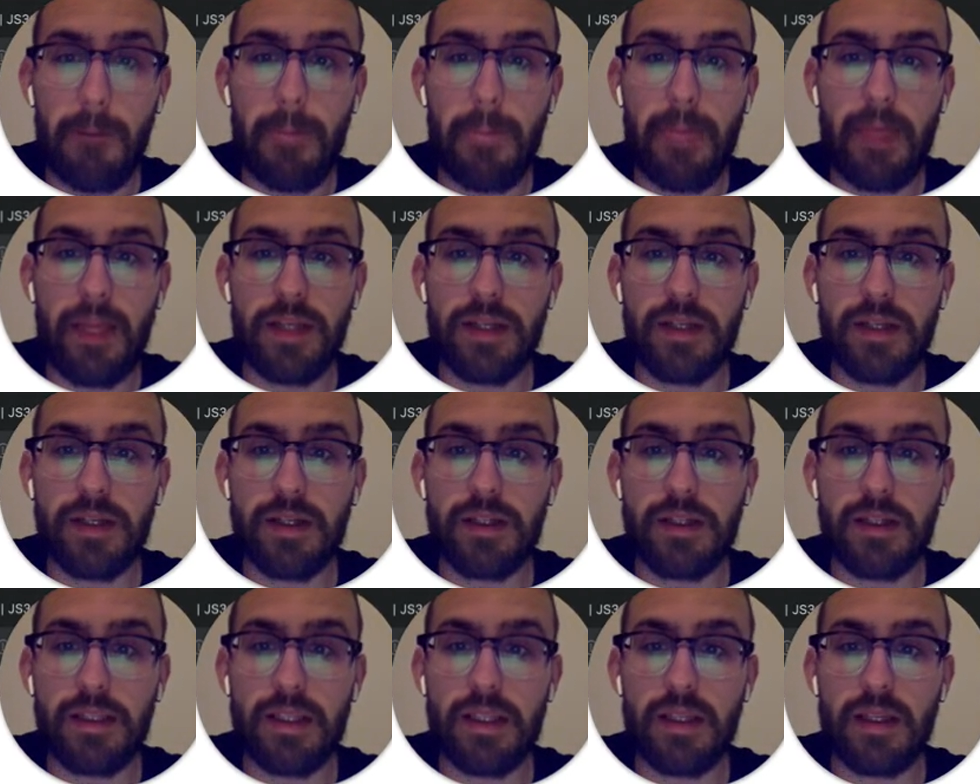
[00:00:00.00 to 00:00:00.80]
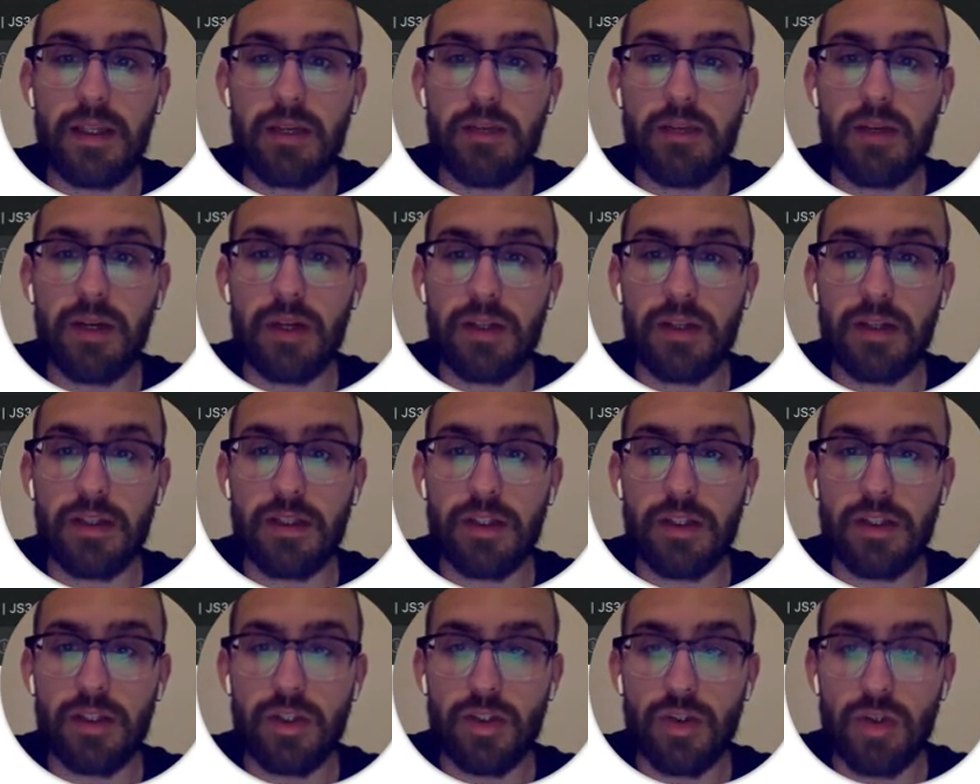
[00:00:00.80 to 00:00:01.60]
And you can see they've got this
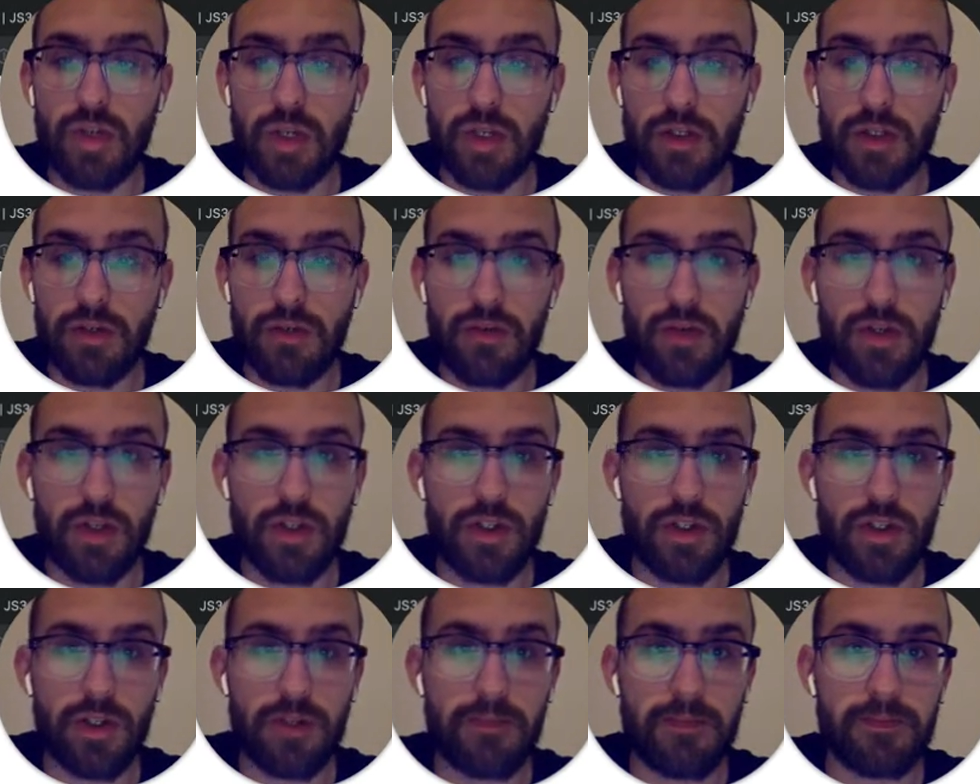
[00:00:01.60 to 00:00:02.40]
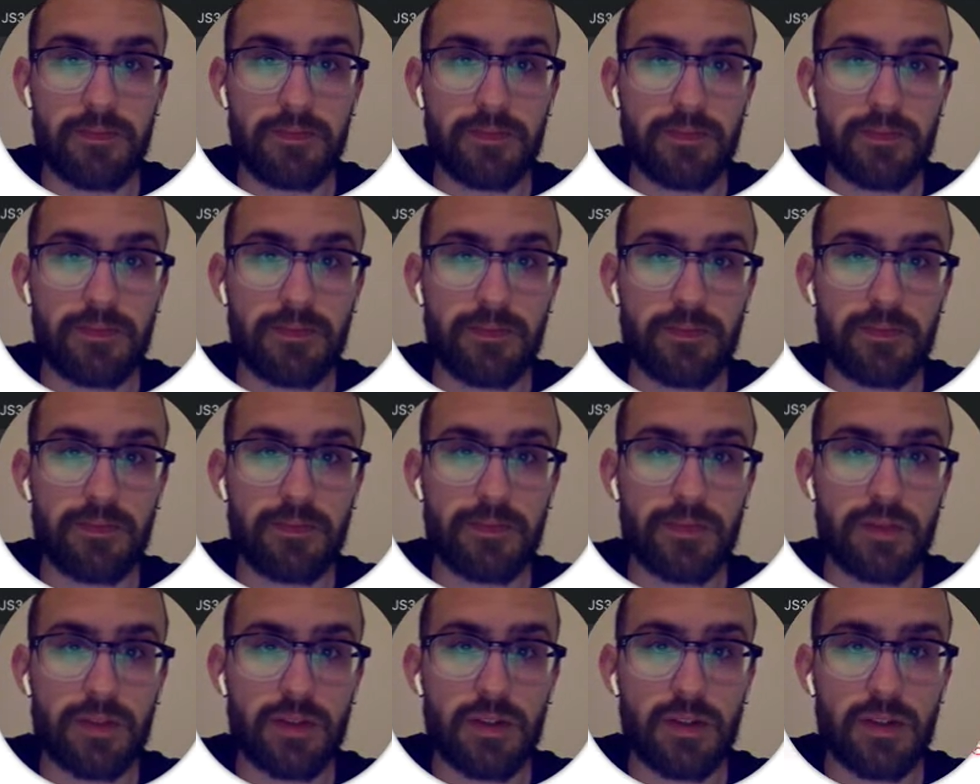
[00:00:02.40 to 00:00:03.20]
constructor function.
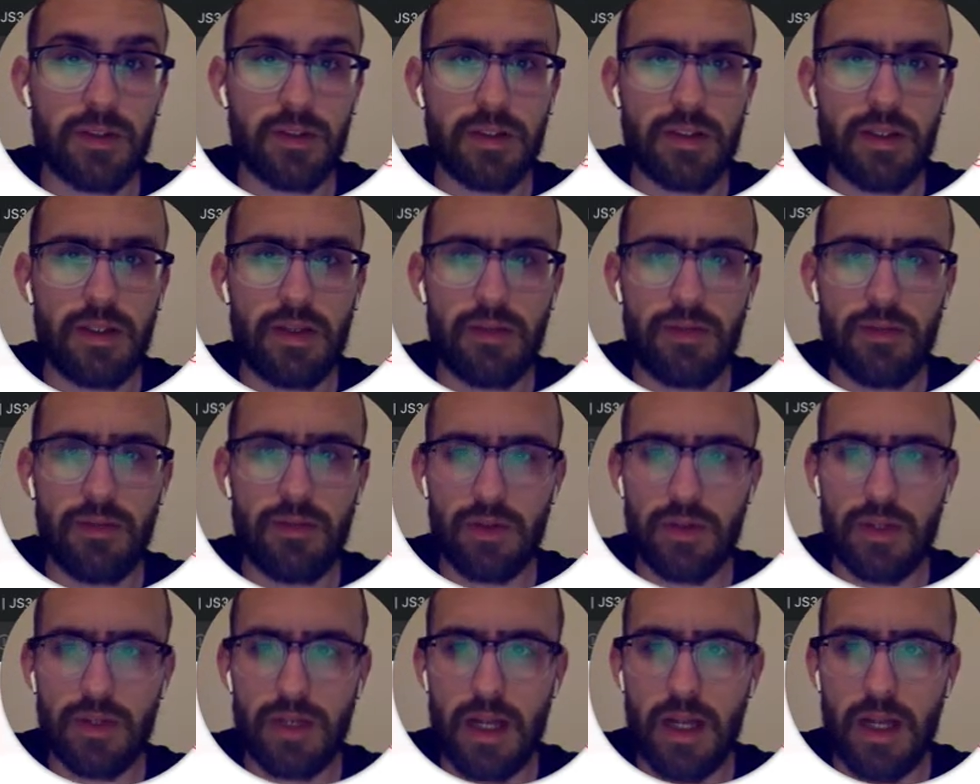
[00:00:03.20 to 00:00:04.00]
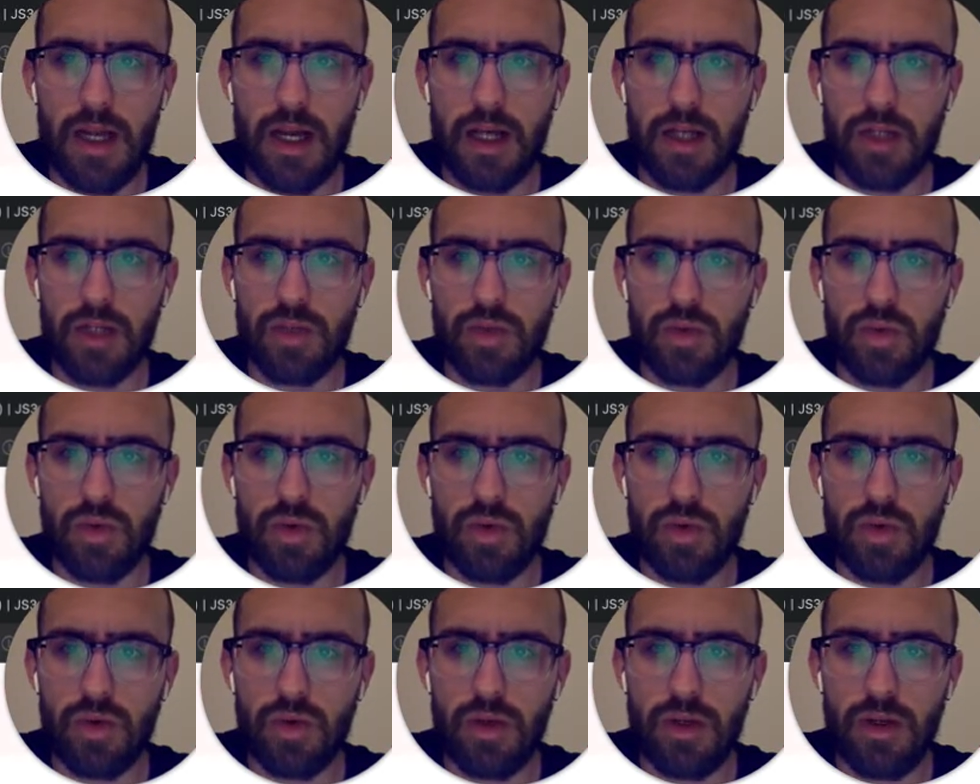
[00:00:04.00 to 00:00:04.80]
So let's see if there's an
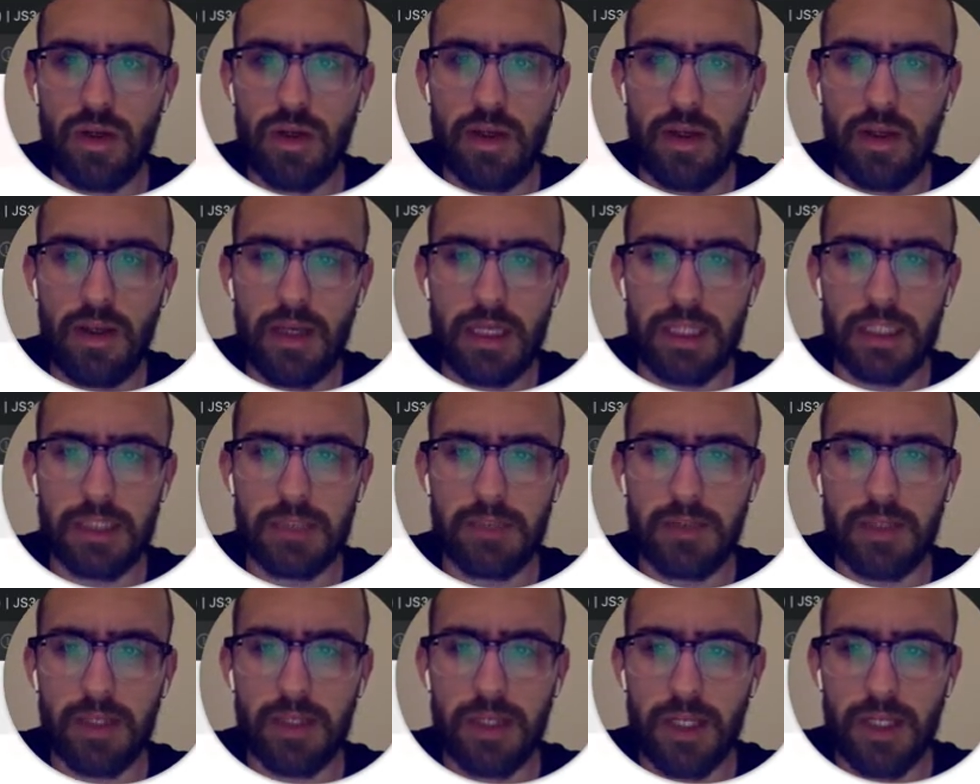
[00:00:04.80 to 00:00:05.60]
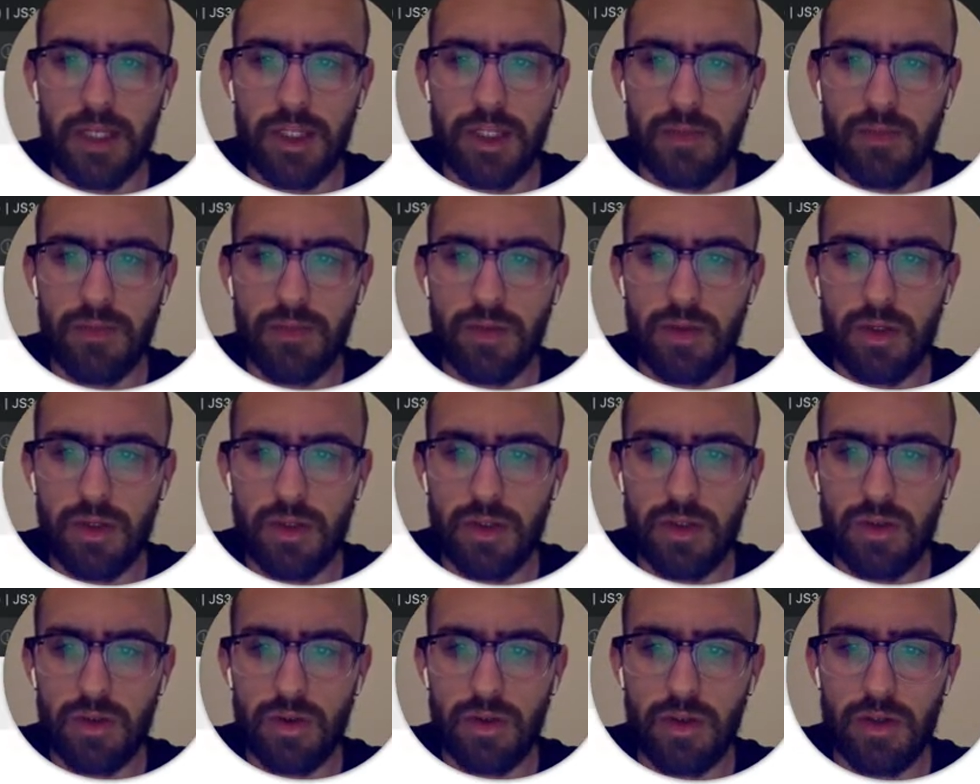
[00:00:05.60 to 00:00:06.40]
actual explanation for the
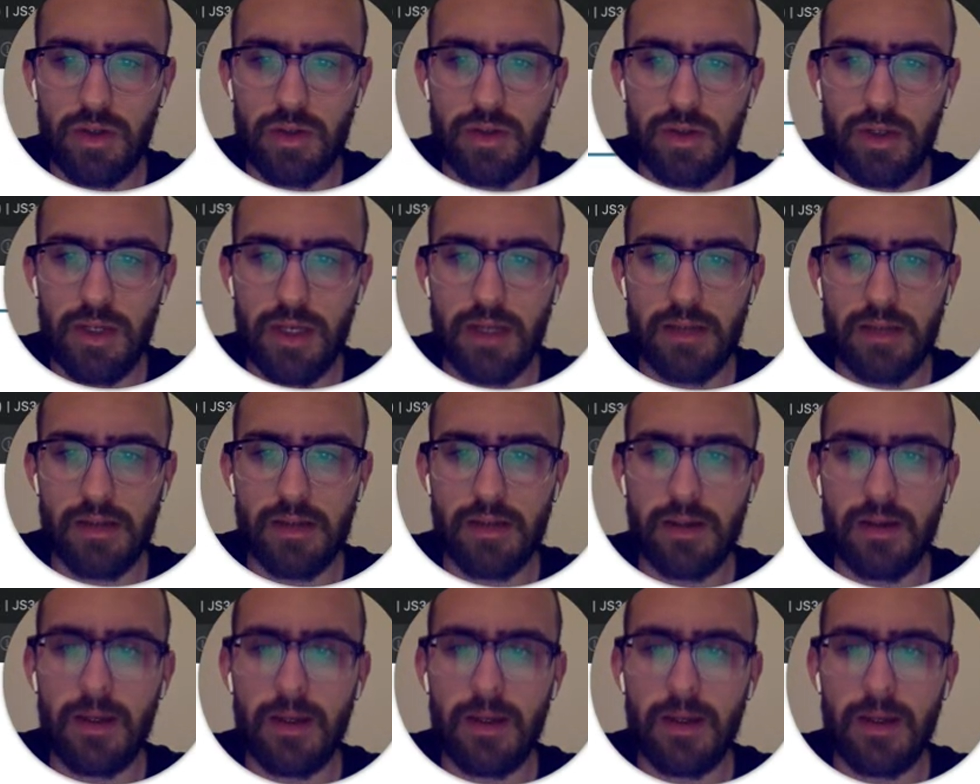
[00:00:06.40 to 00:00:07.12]
constructor. Yes.